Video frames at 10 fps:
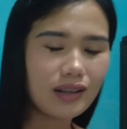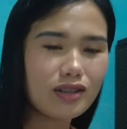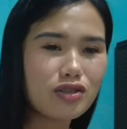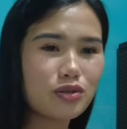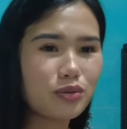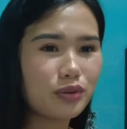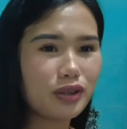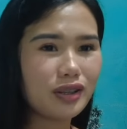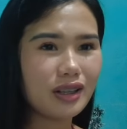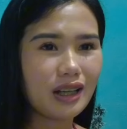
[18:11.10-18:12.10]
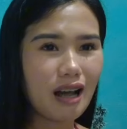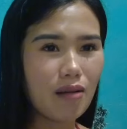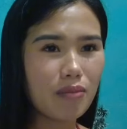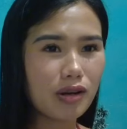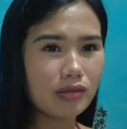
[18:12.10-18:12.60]
soon
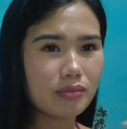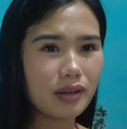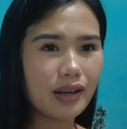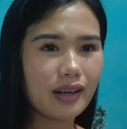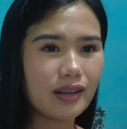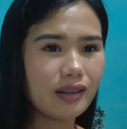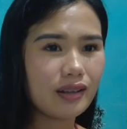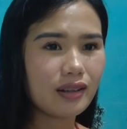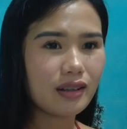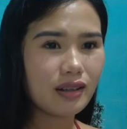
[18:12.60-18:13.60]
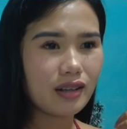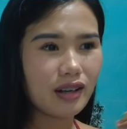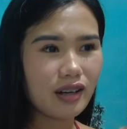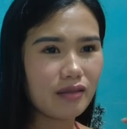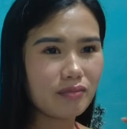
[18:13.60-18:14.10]
about my
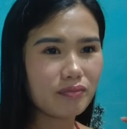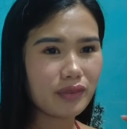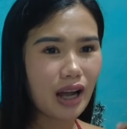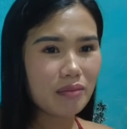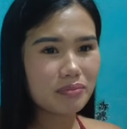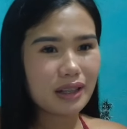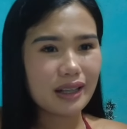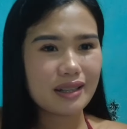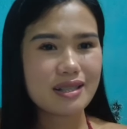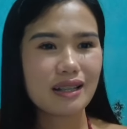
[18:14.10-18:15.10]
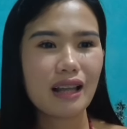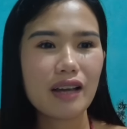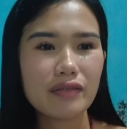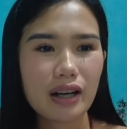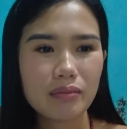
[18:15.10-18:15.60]
updates,
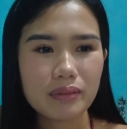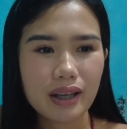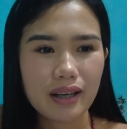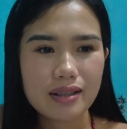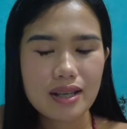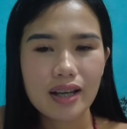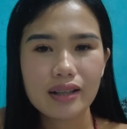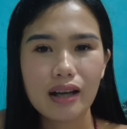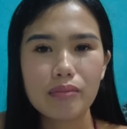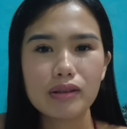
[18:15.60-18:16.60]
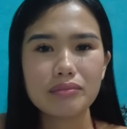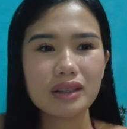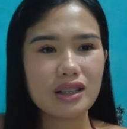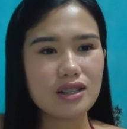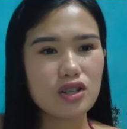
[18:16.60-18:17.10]
life updates, and about
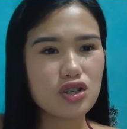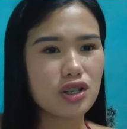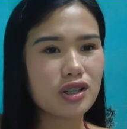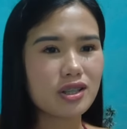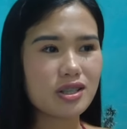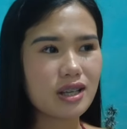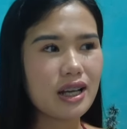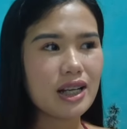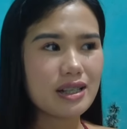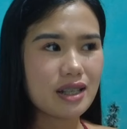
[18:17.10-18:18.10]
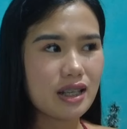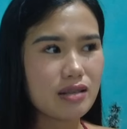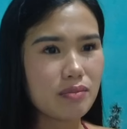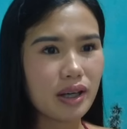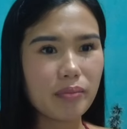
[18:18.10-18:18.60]
my decisions
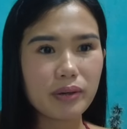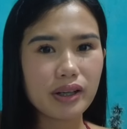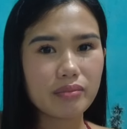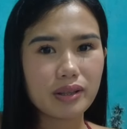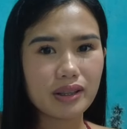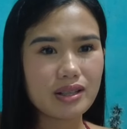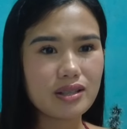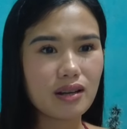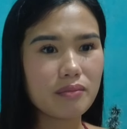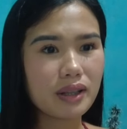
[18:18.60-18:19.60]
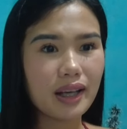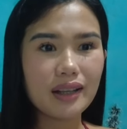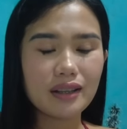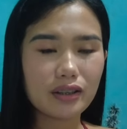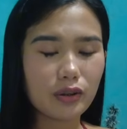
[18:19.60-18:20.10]
since my apartment is
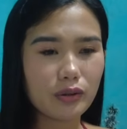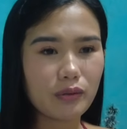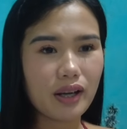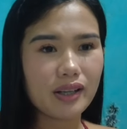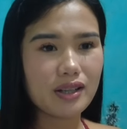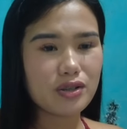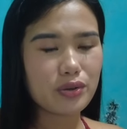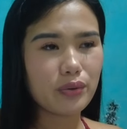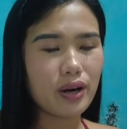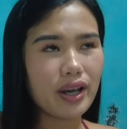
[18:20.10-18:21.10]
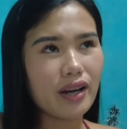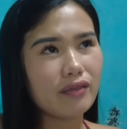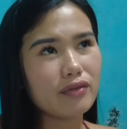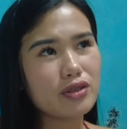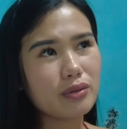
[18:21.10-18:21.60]
terminated already. So I
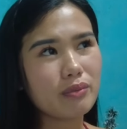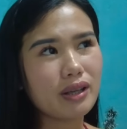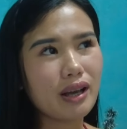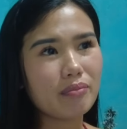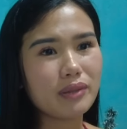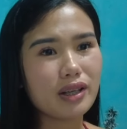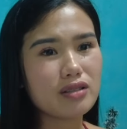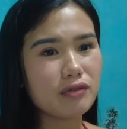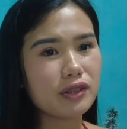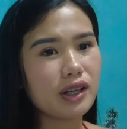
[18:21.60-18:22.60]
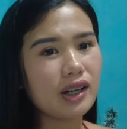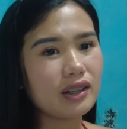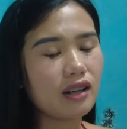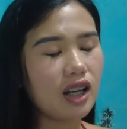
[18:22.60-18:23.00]
have so many updates for that.